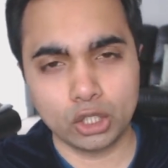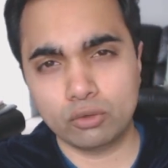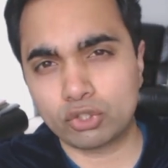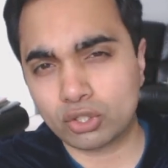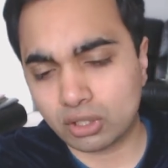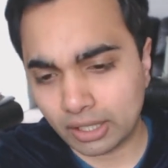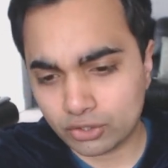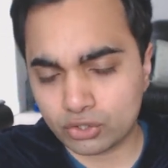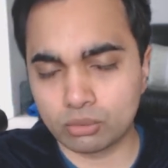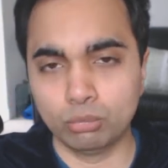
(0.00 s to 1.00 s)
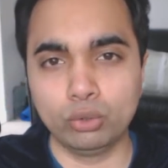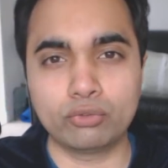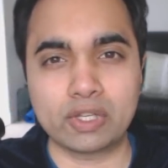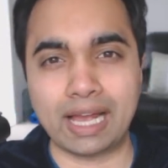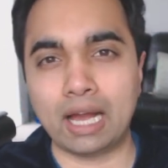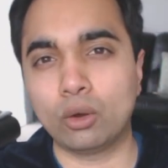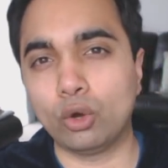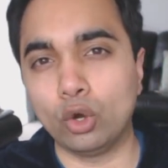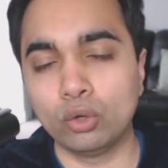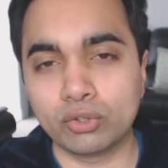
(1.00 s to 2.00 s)
You've just like smoothed it
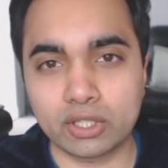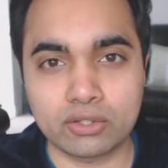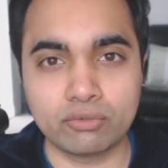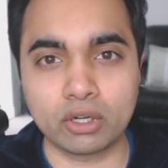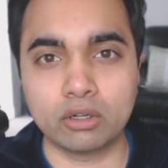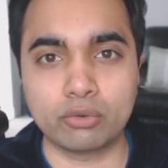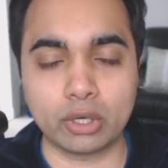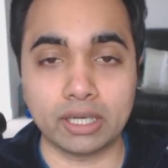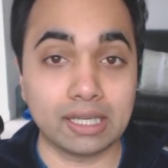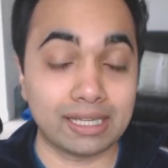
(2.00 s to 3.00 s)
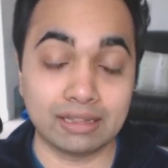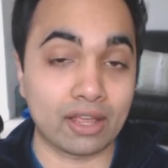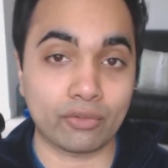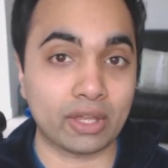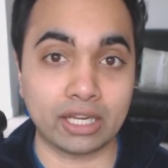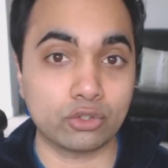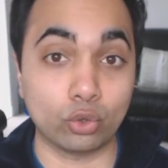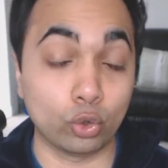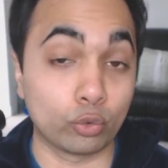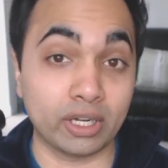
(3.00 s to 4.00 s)
out over this very, very leather that is
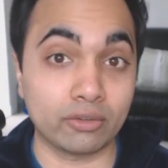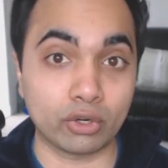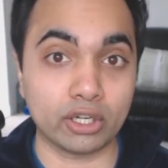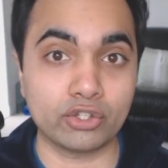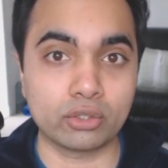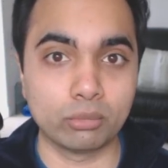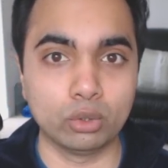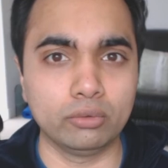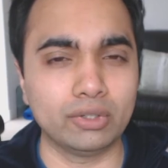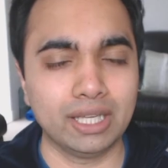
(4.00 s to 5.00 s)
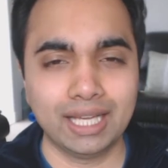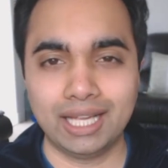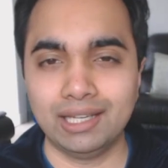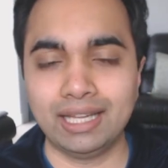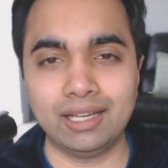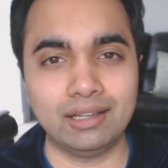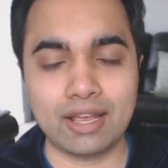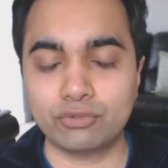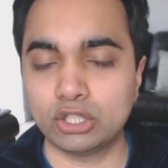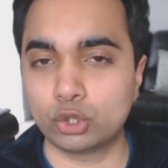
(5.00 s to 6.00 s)
already very smooth,
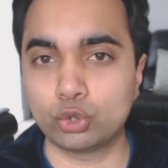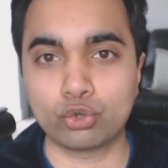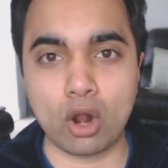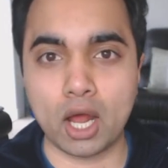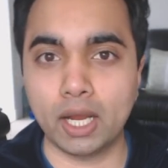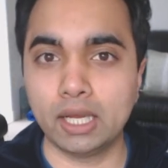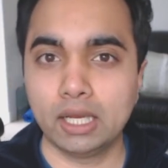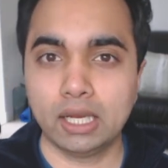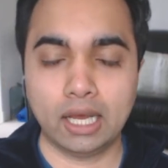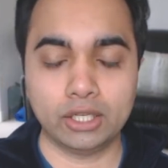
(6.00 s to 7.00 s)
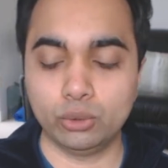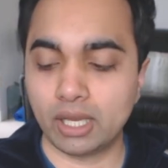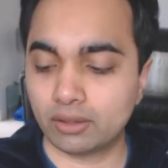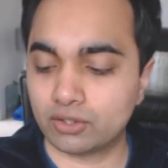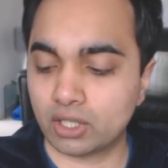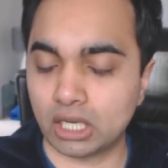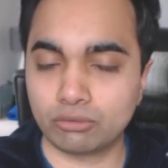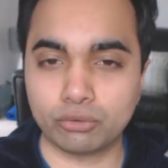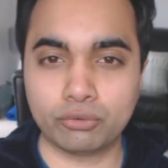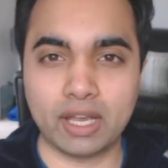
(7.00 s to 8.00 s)
left it to dry, and you get this kind
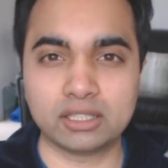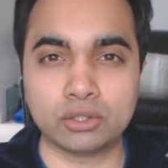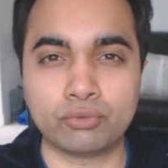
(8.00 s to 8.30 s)
of effect.